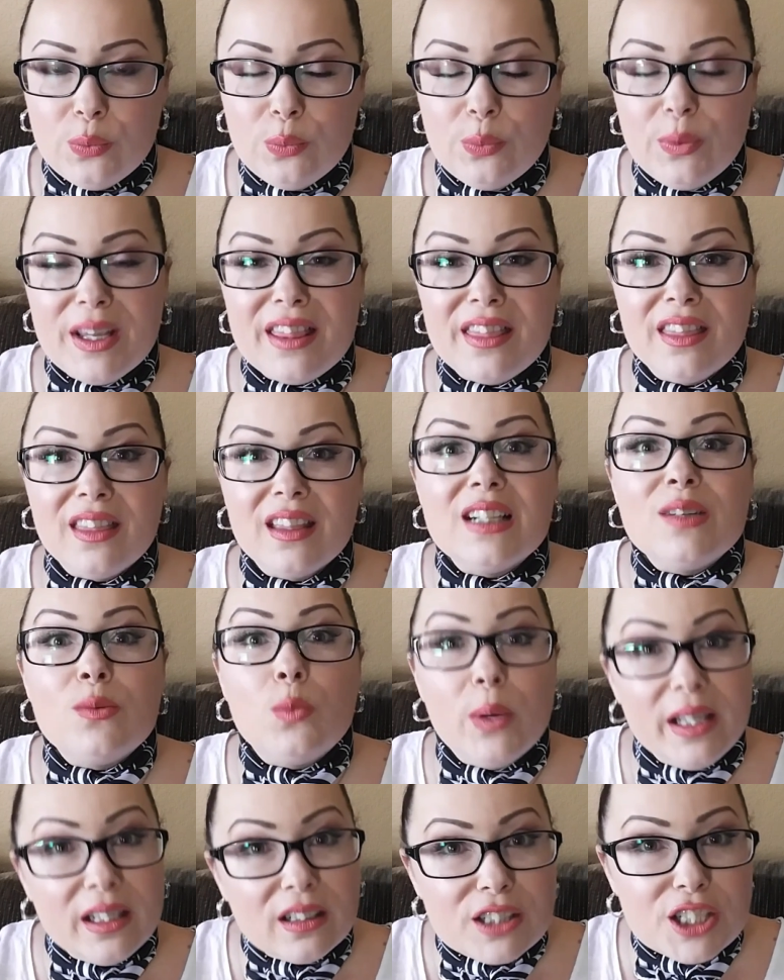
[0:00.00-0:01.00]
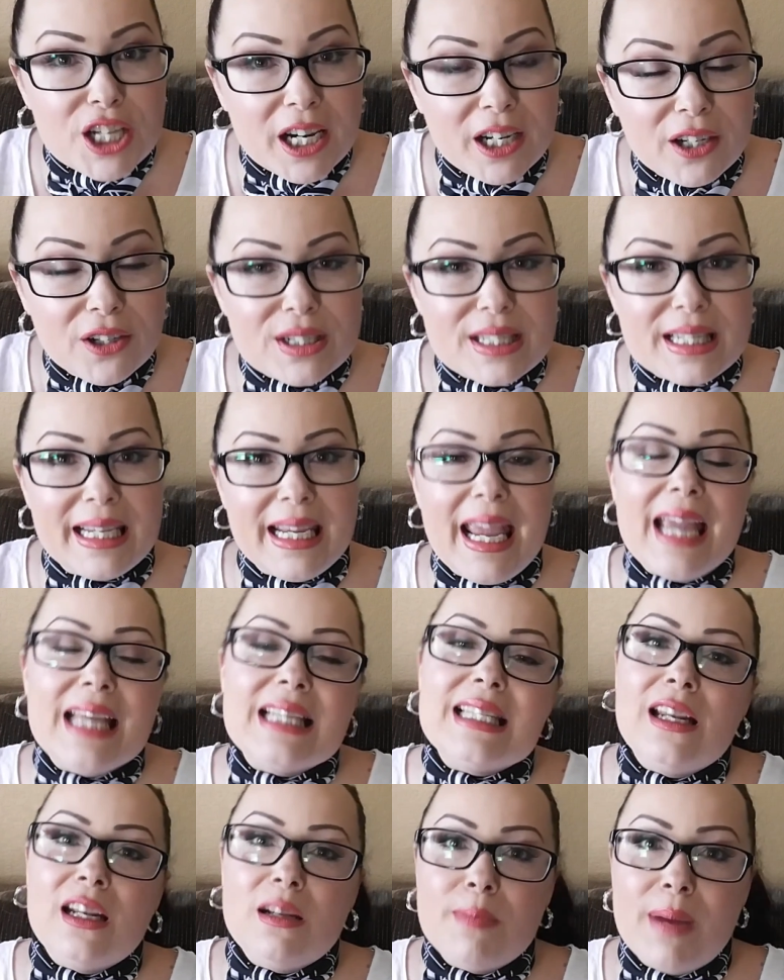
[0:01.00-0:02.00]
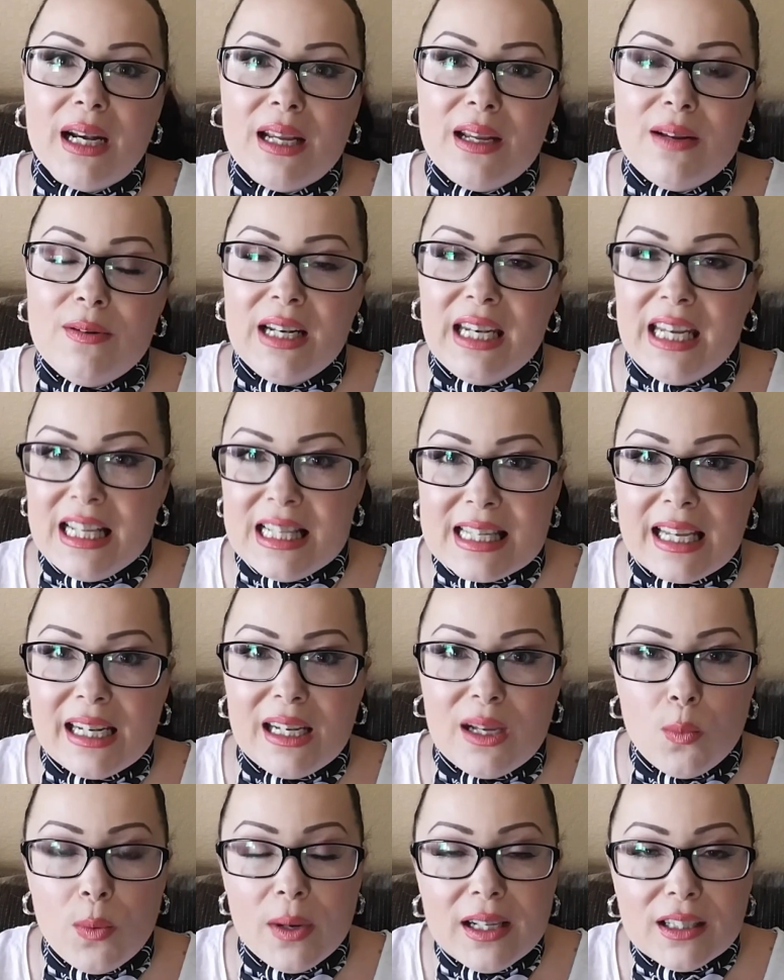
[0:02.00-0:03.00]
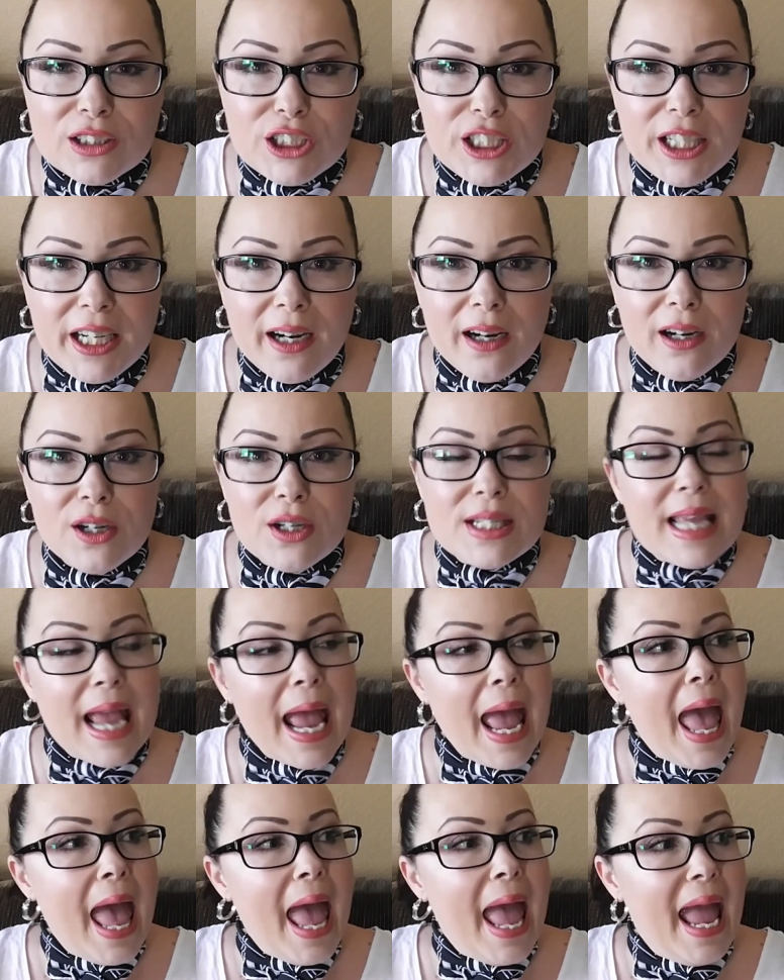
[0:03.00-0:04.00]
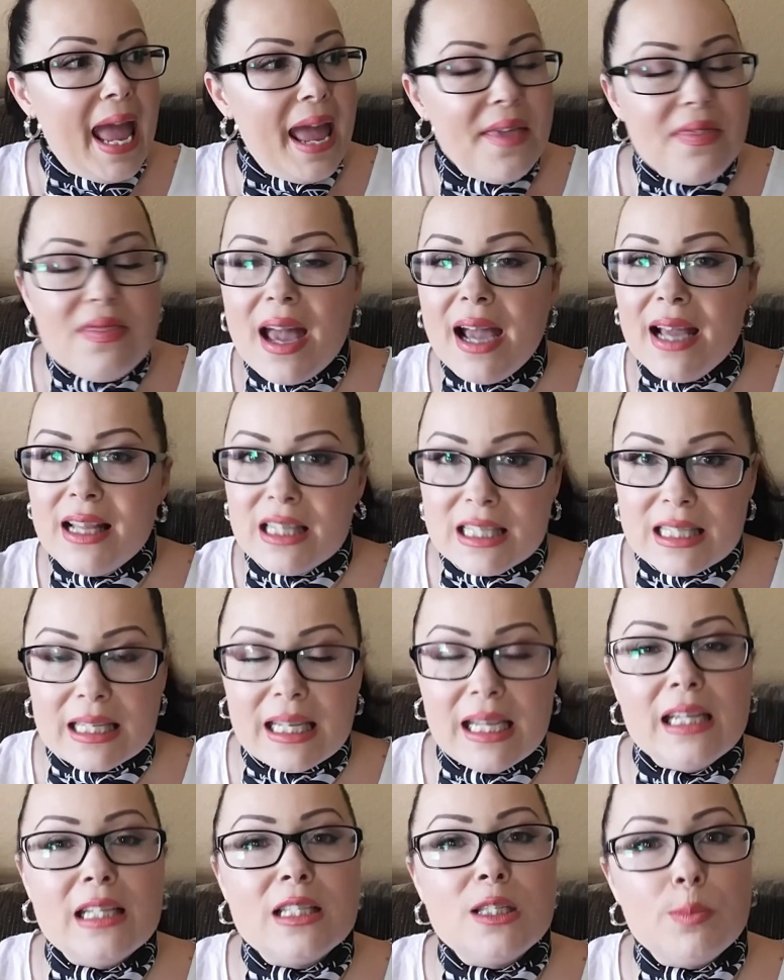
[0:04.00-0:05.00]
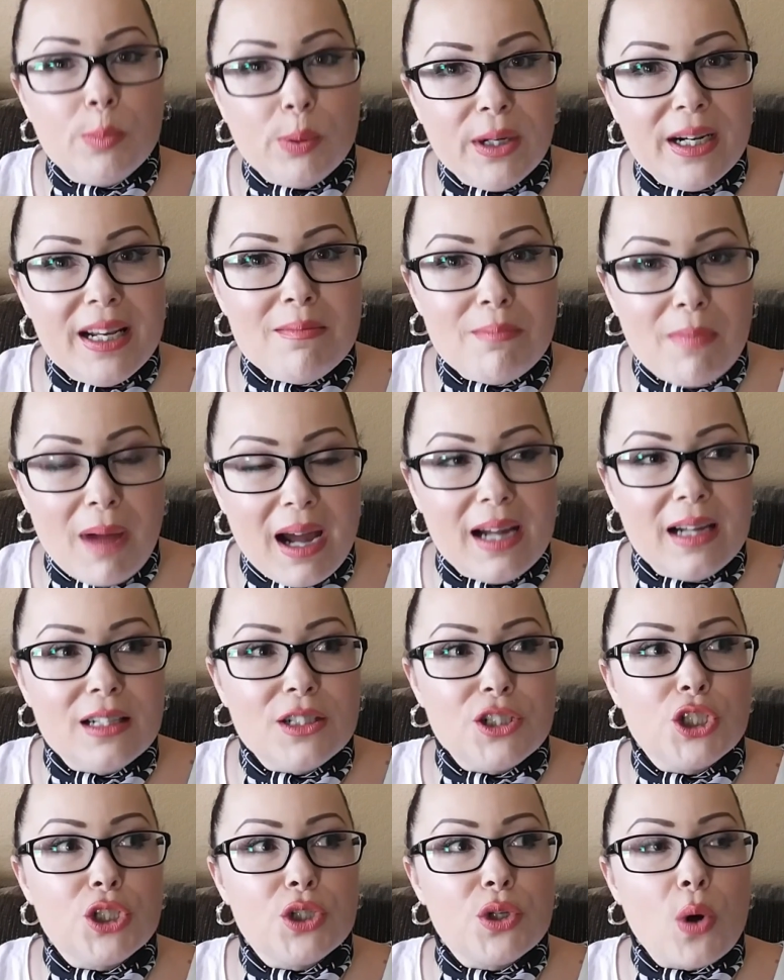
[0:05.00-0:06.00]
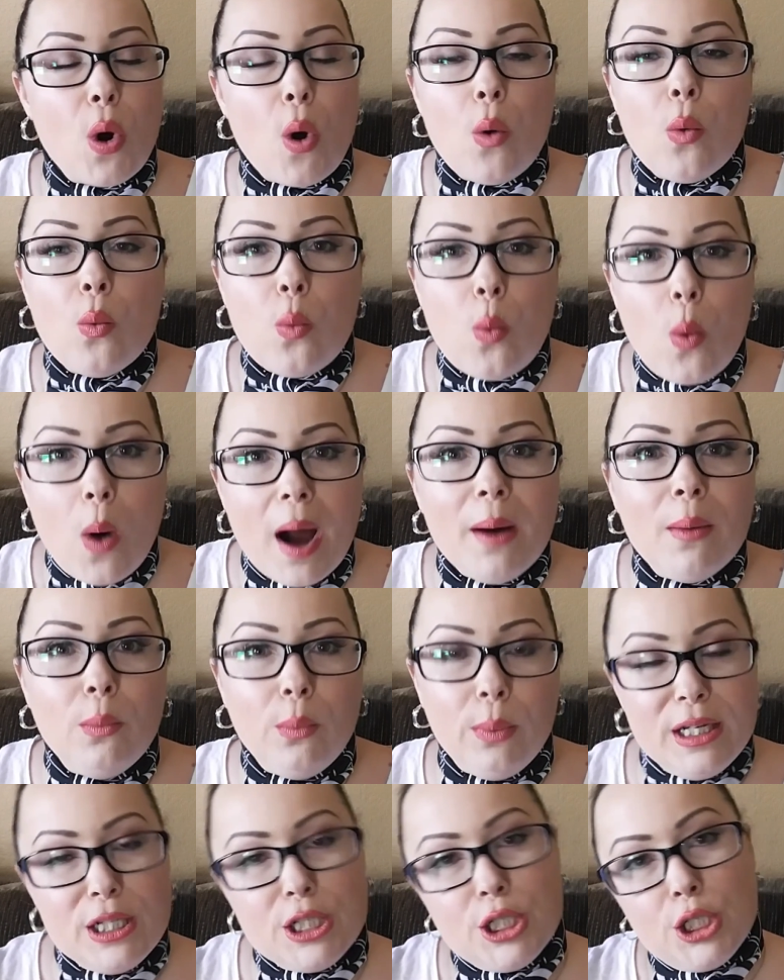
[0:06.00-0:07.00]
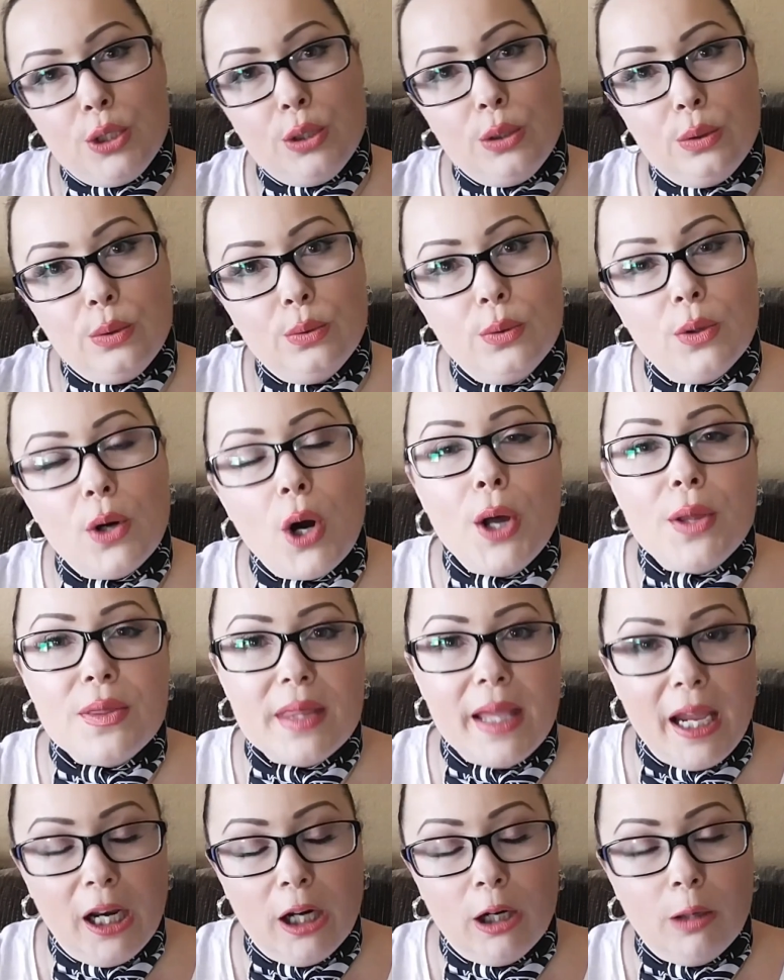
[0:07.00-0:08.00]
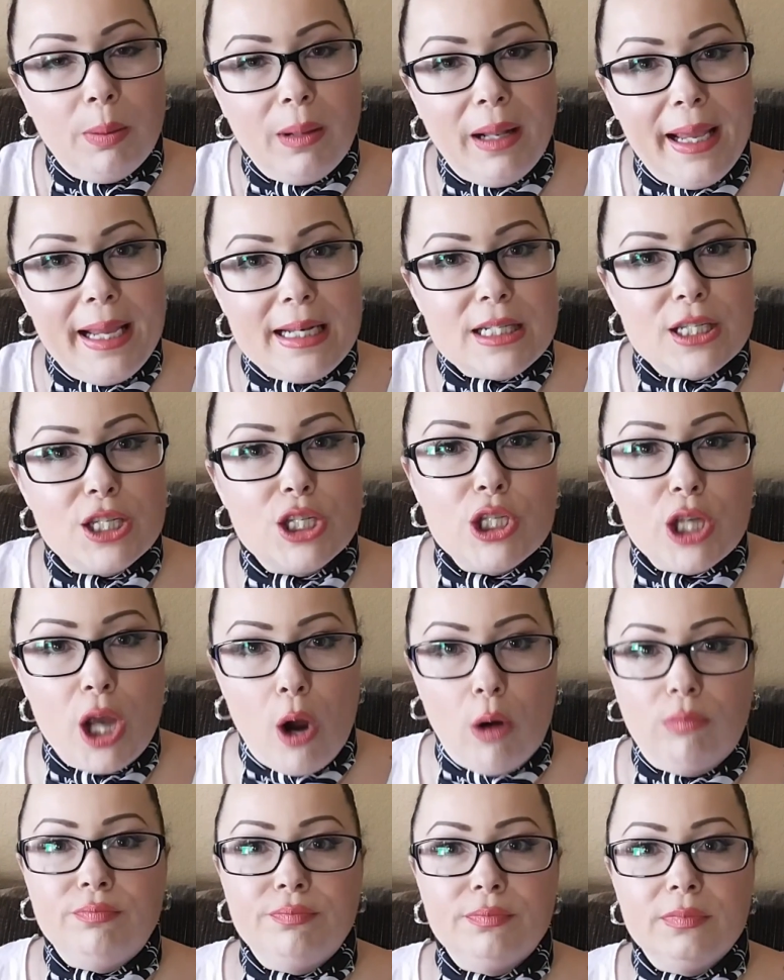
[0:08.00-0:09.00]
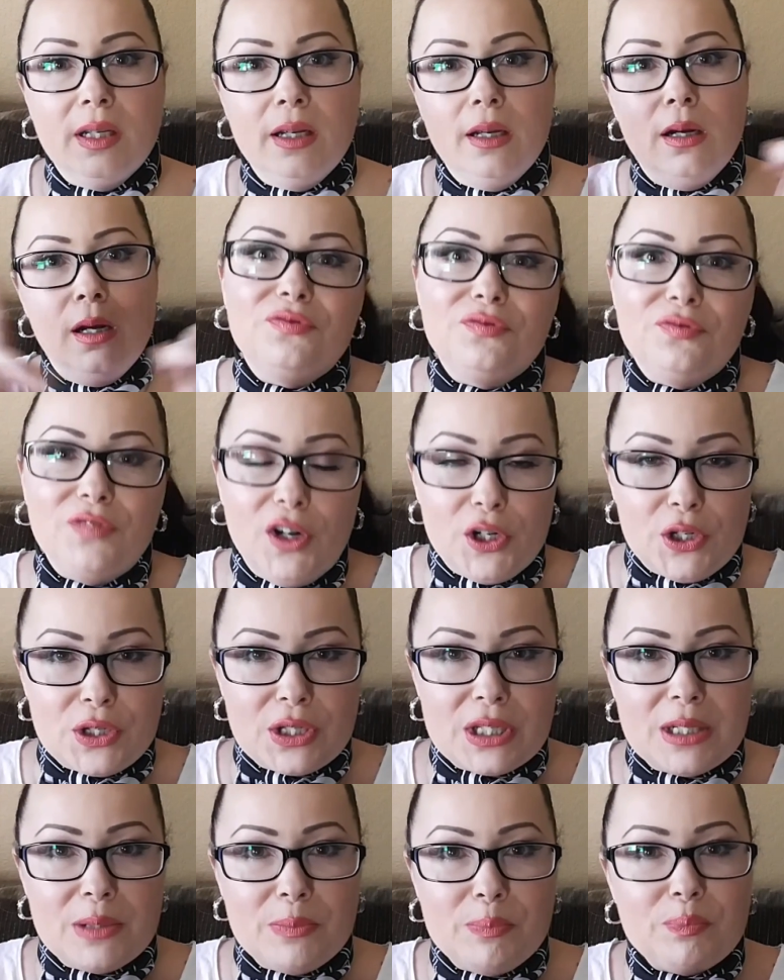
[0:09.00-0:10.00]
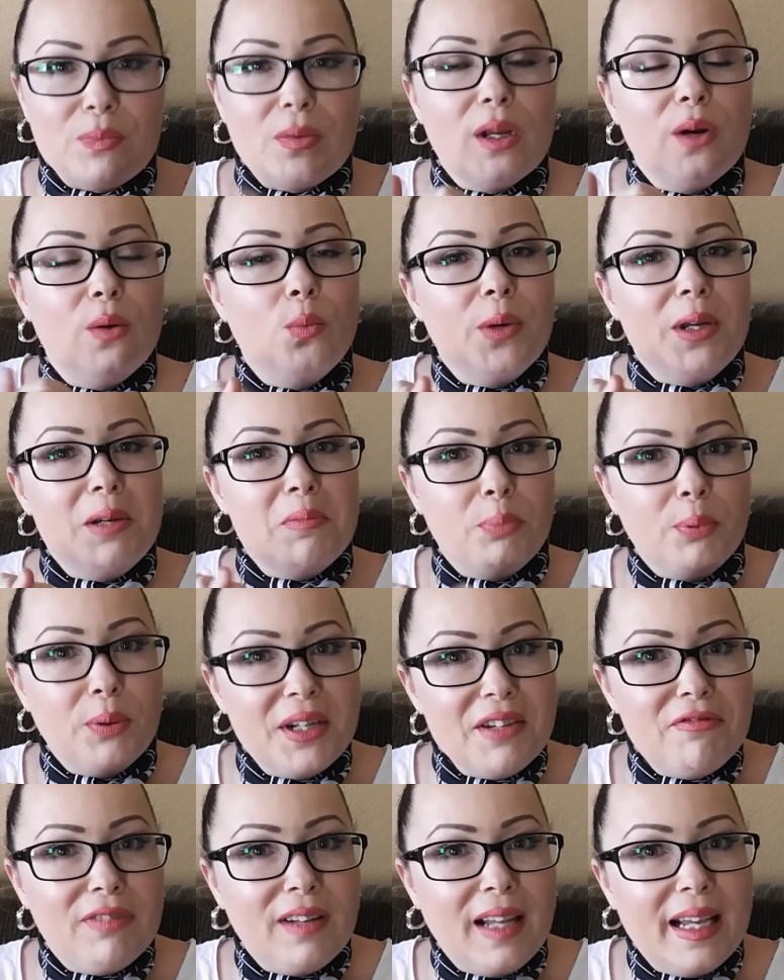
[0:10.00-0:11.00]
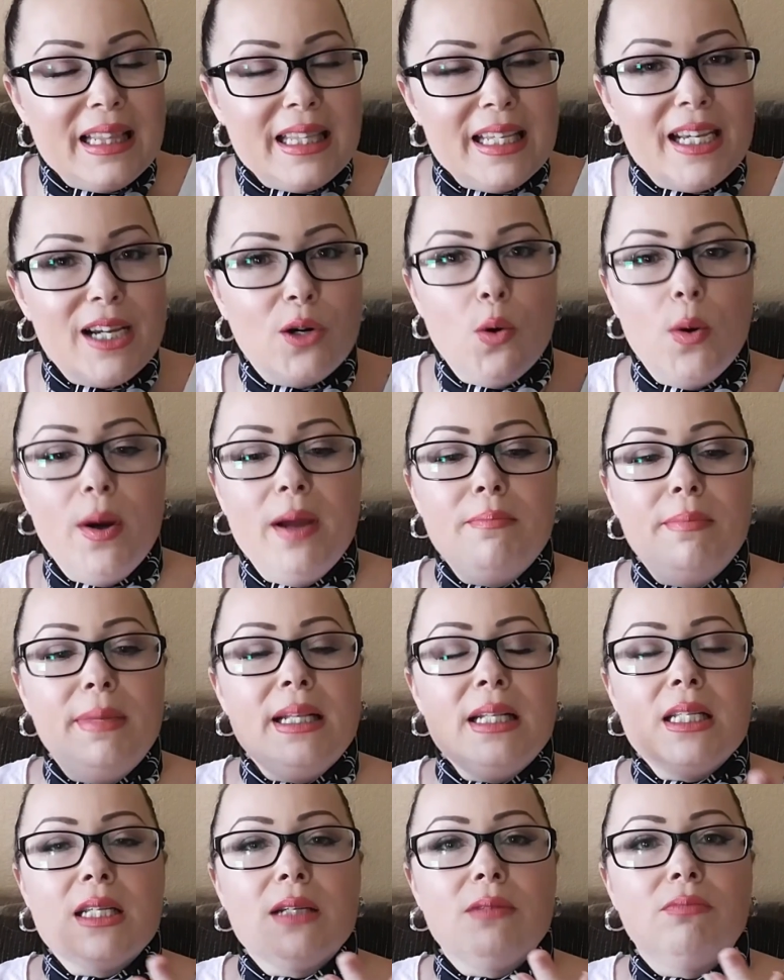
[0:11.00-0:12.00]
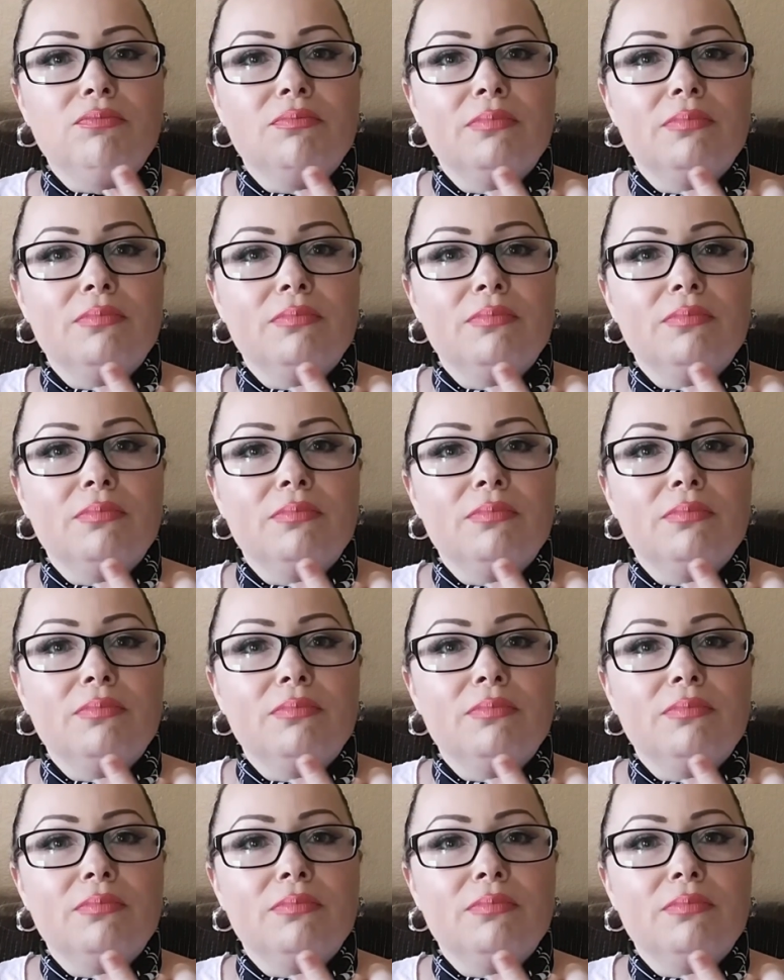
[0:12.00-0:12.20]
with wheelchairs in case anybody needs any wheelchairs. And that is pretty much what we do on the airplane. So first, we pre-flight the equipment.